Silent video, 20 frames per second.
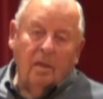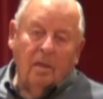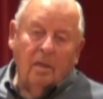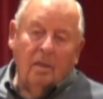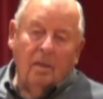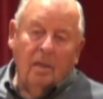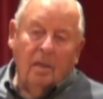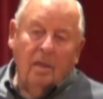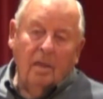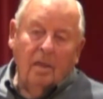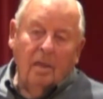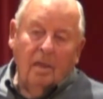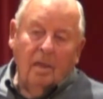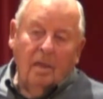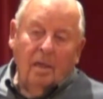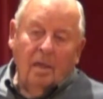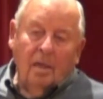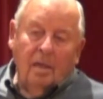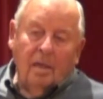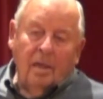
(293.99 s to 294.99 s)
And
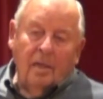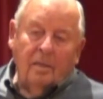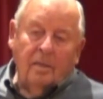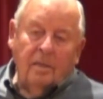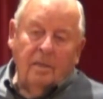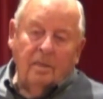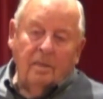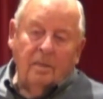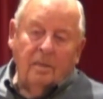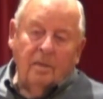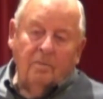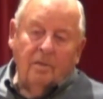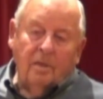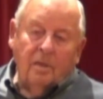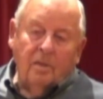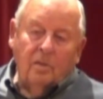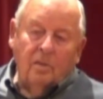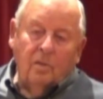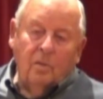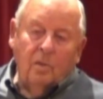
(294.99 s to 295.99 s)
in
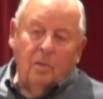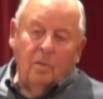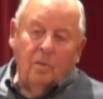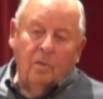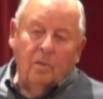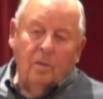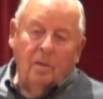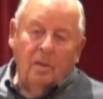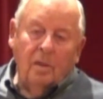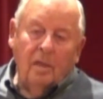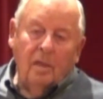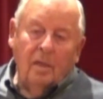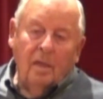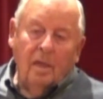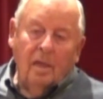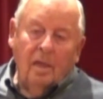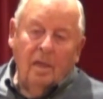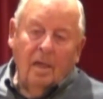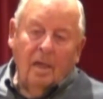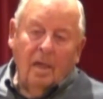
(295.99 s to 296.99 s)
1972,
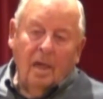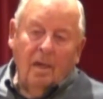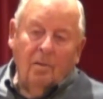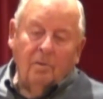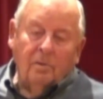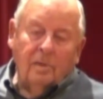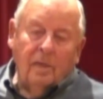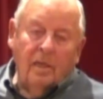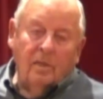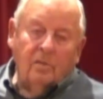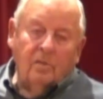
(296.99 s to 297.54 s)
I was